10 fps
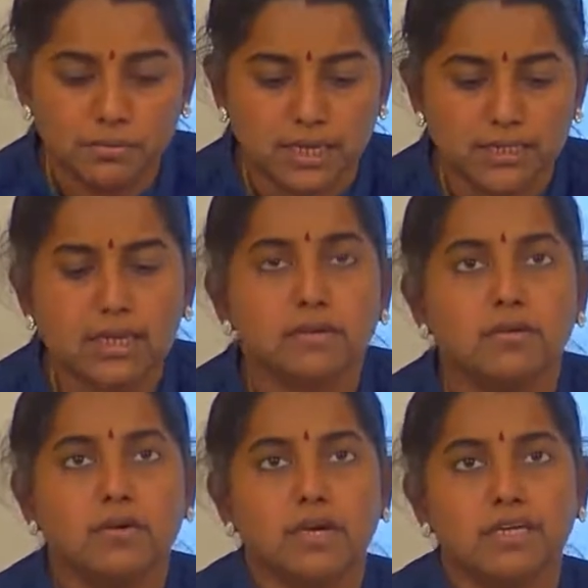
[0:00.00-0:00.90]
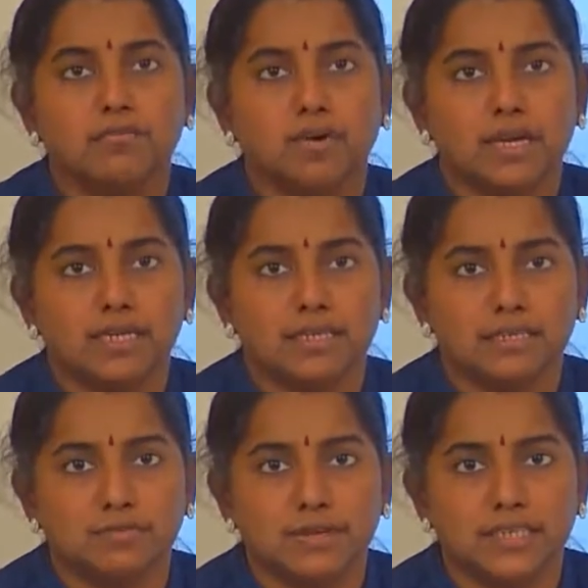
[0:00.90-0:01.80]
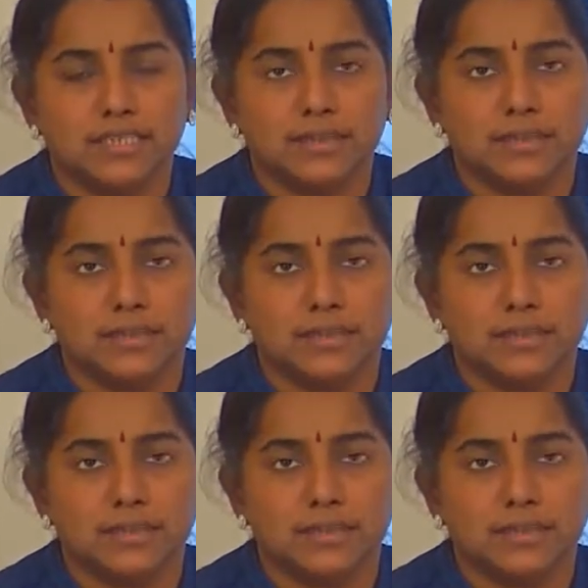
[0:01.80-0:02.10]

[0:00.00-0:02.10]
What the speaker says: together, go in for an interface.